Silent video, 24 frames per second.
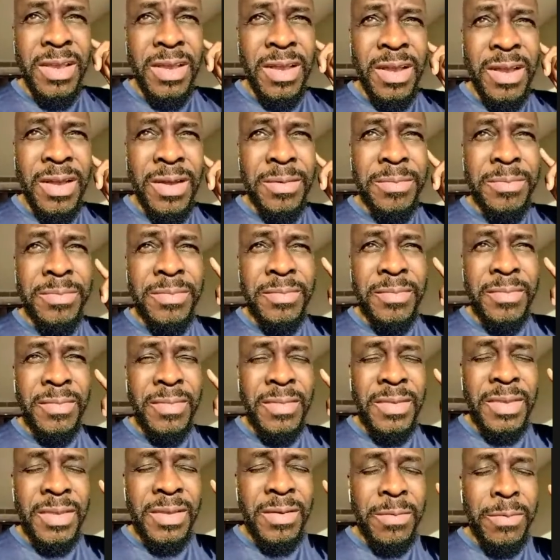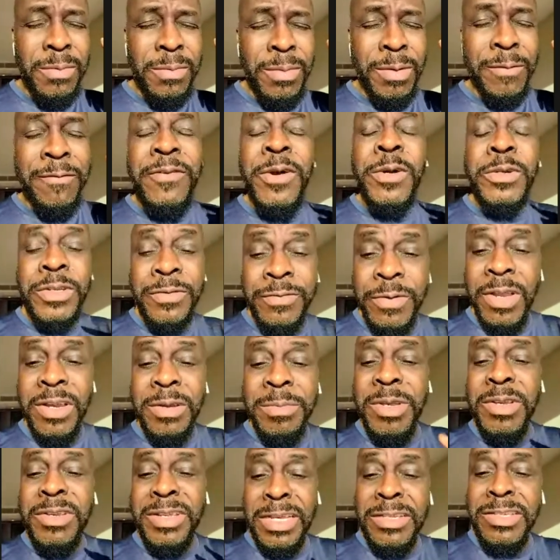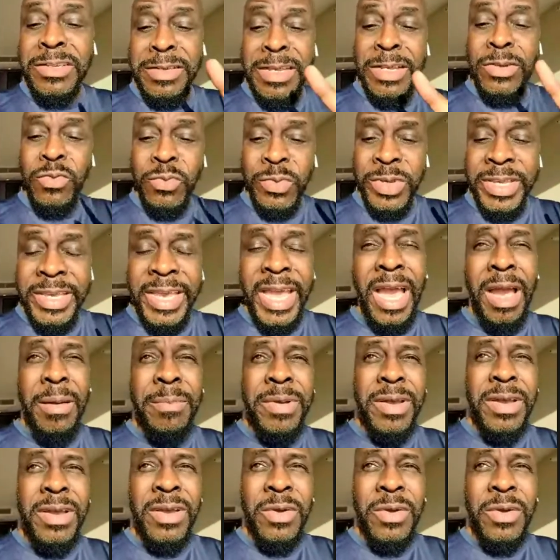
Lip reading: Um, well, first of all, let's recap.